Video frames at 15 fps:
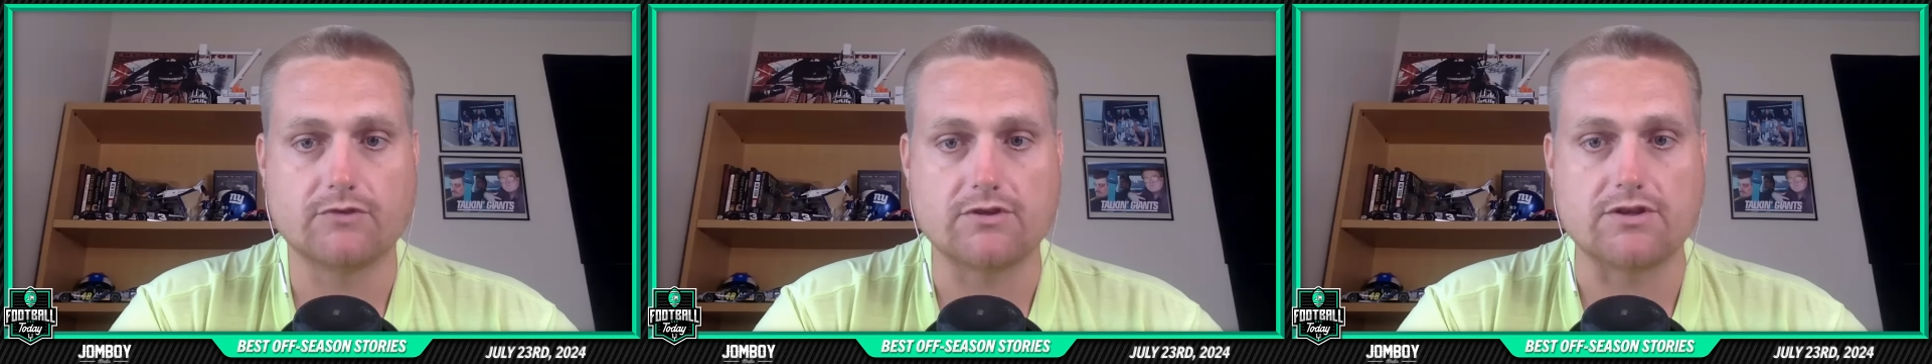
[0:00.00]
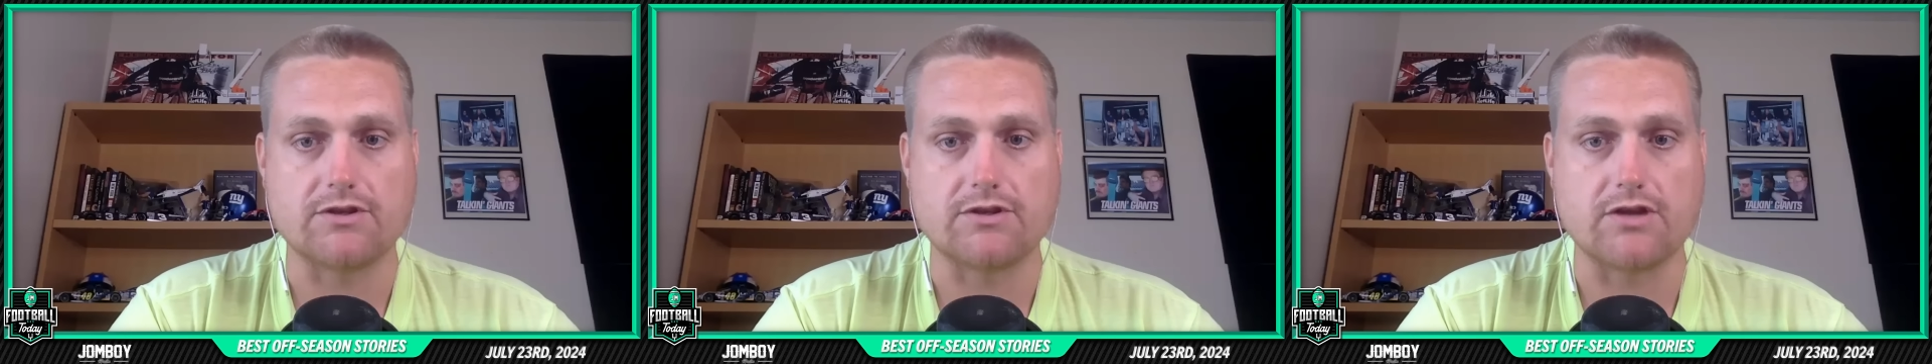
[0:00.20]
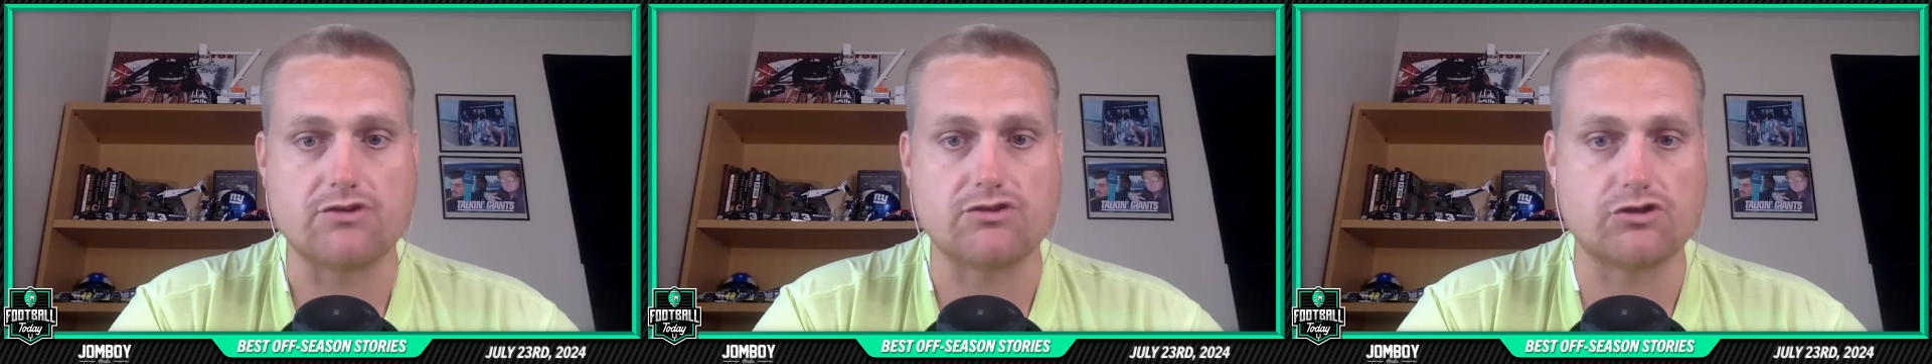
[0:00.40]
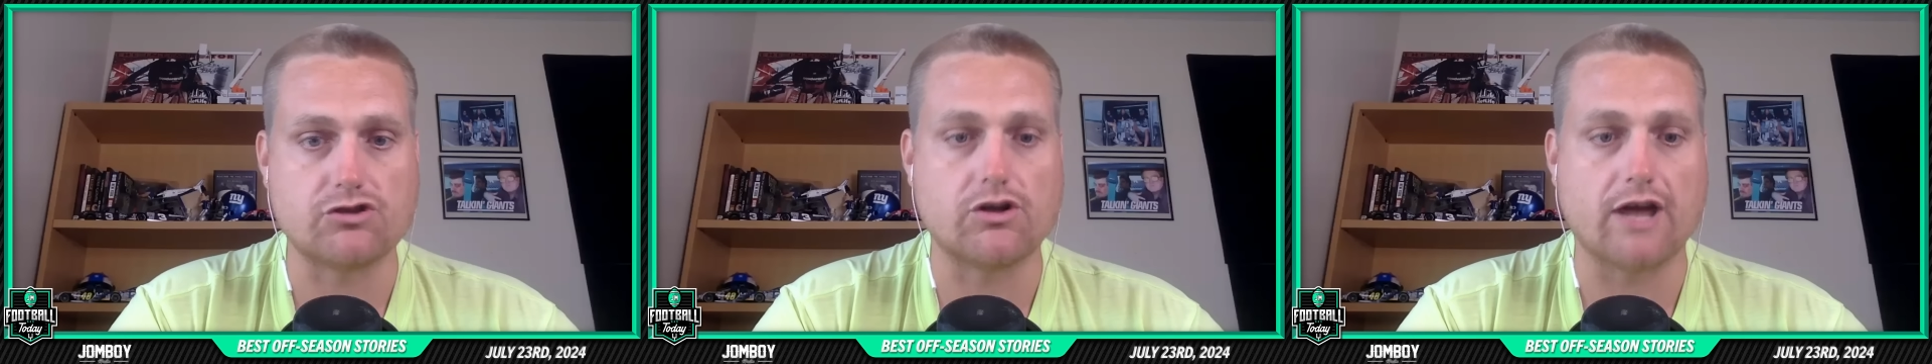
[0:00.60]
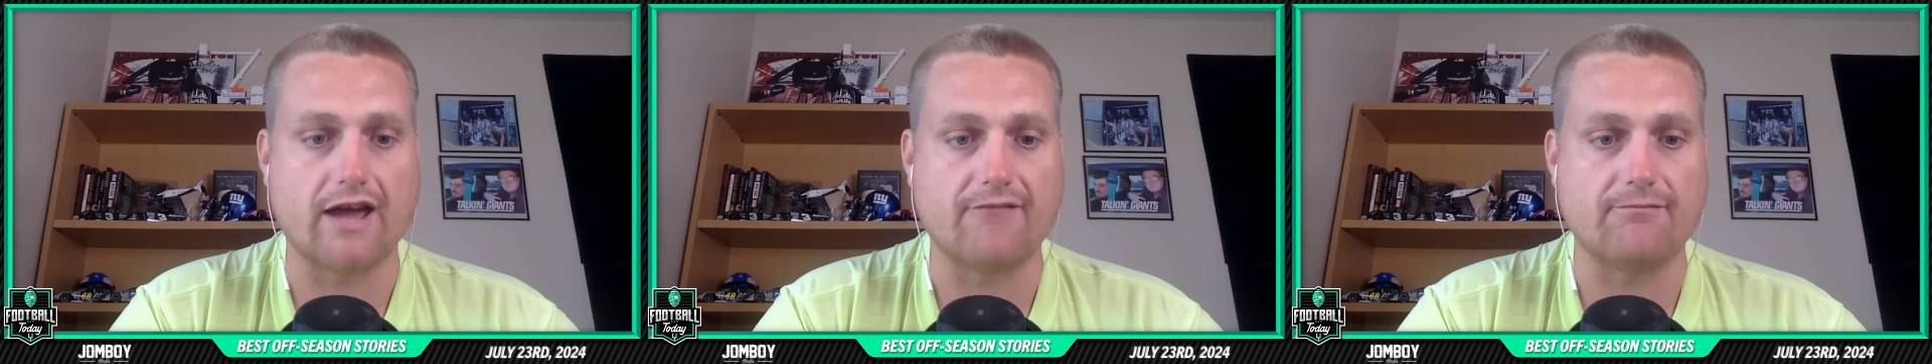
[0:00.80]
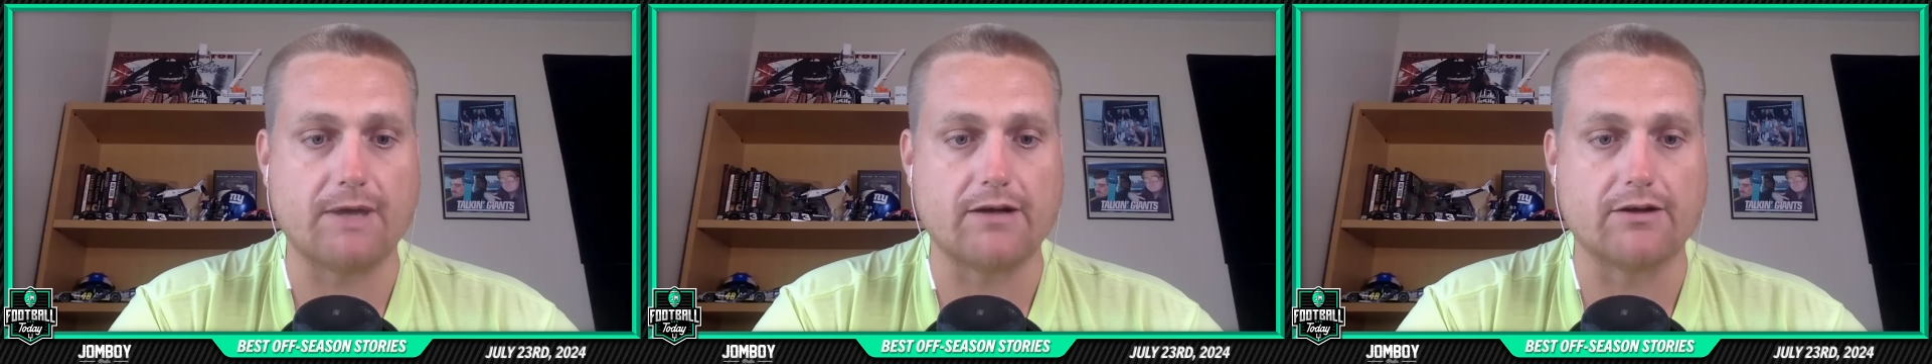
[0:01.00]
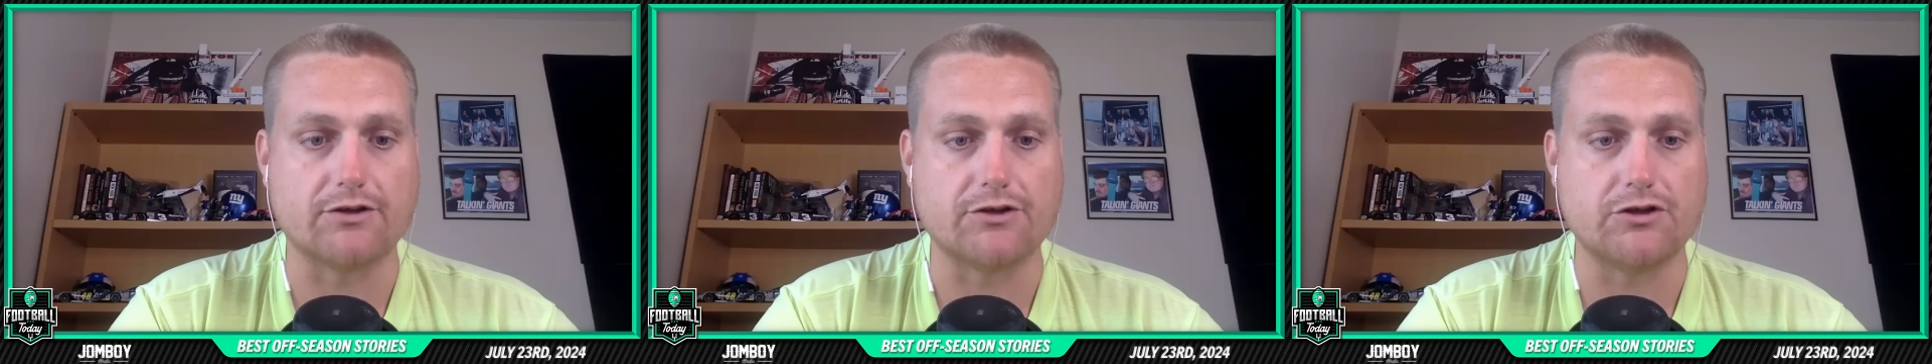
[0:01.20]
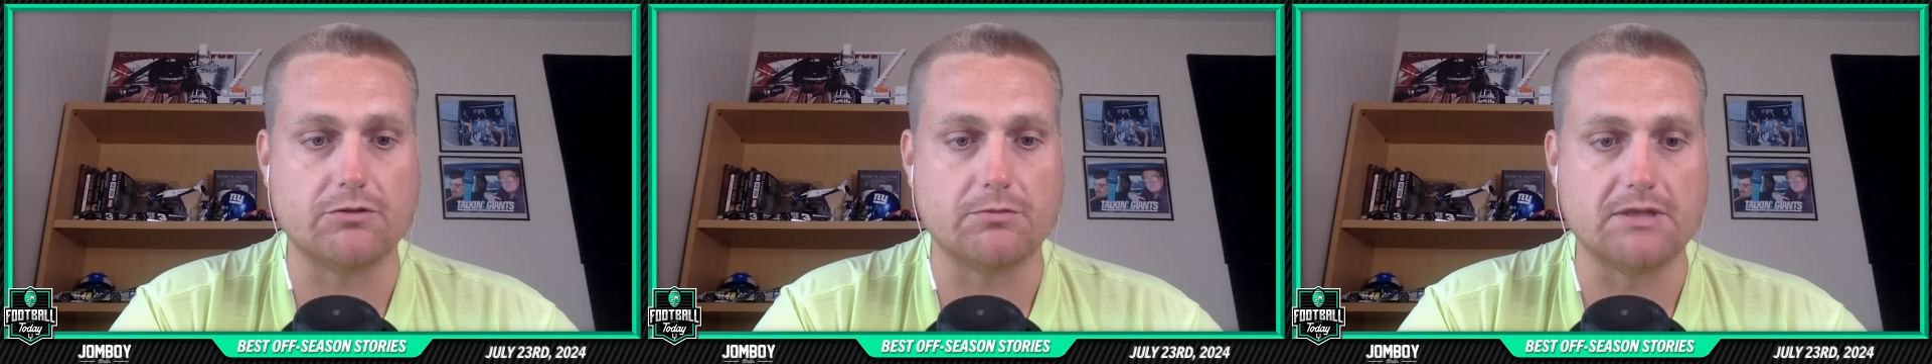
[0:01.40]
they should have better
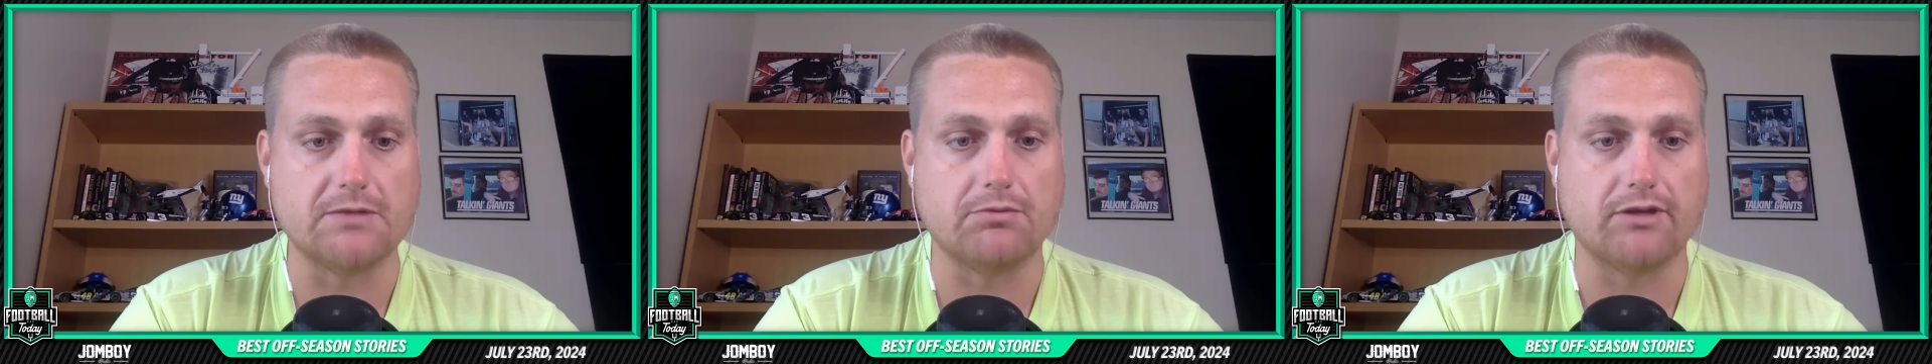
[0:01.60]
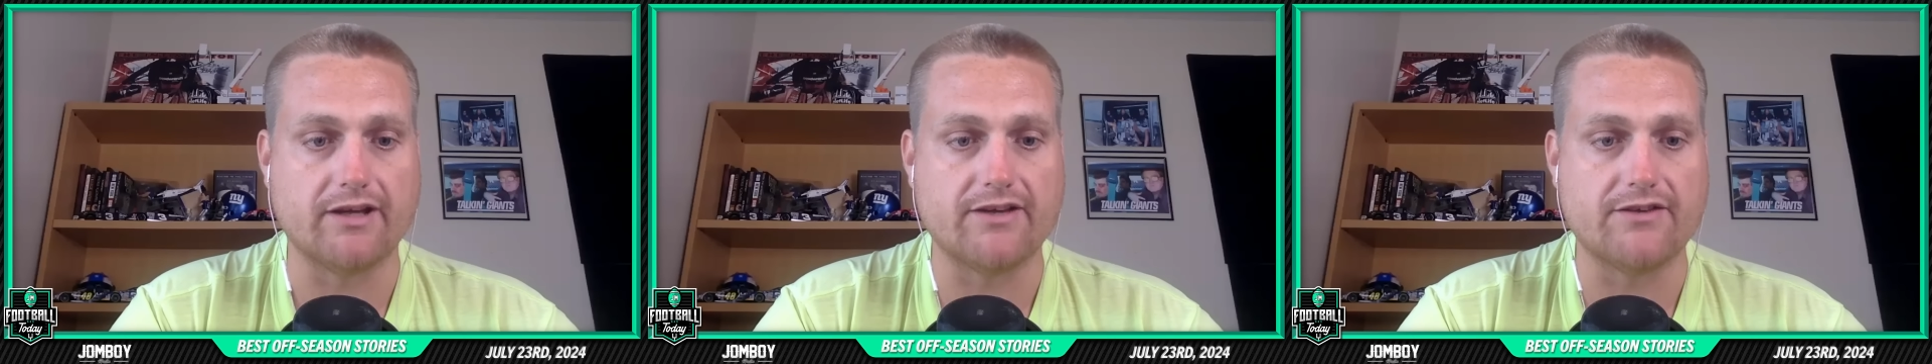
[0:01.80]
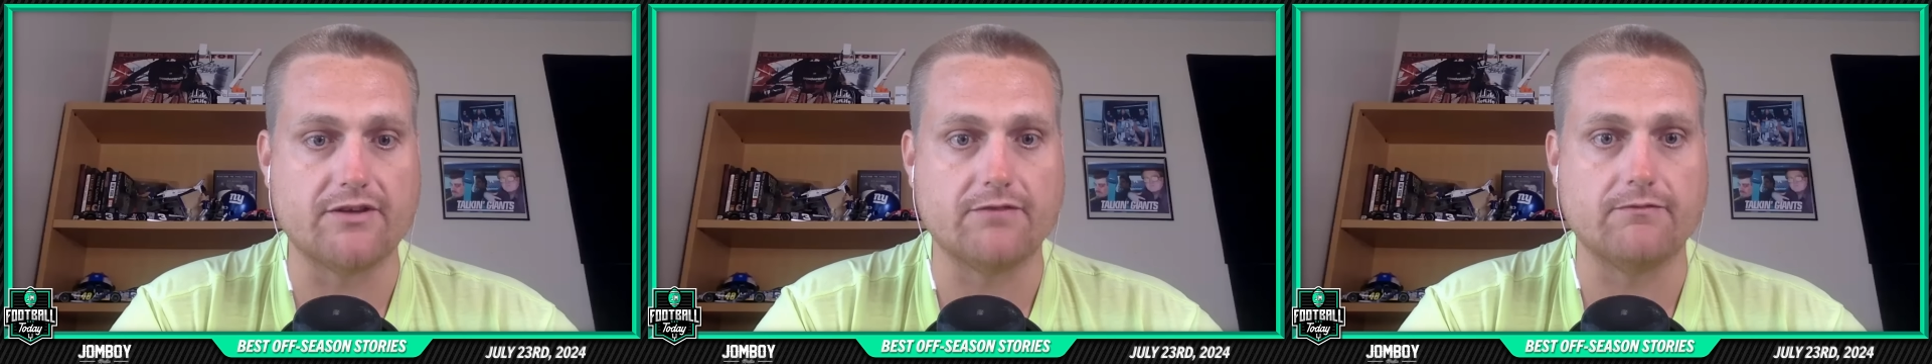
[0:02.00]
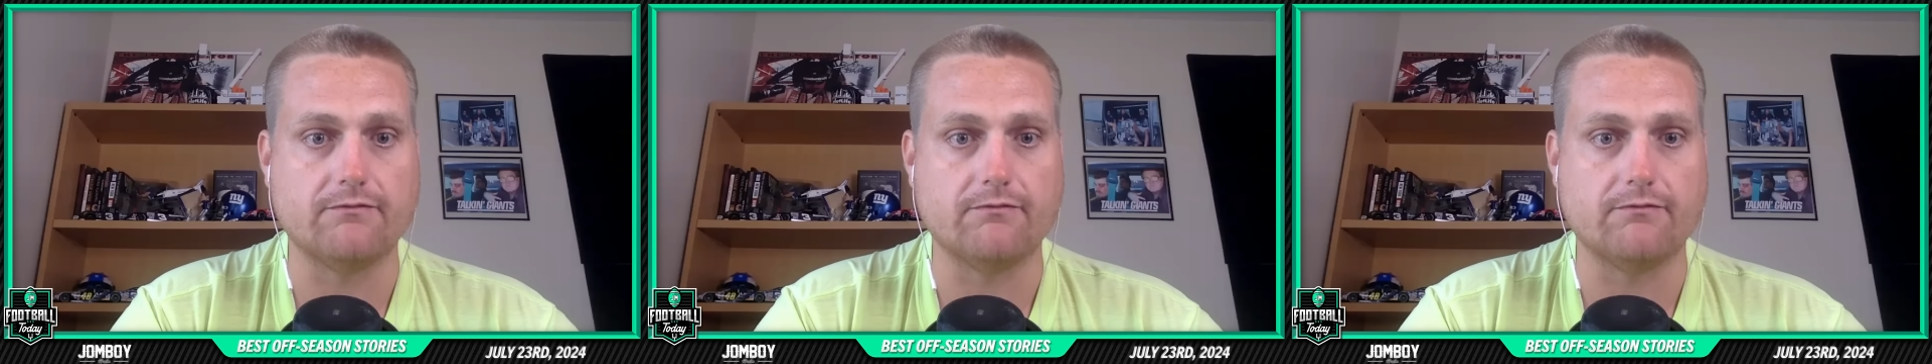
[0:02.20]
QB play than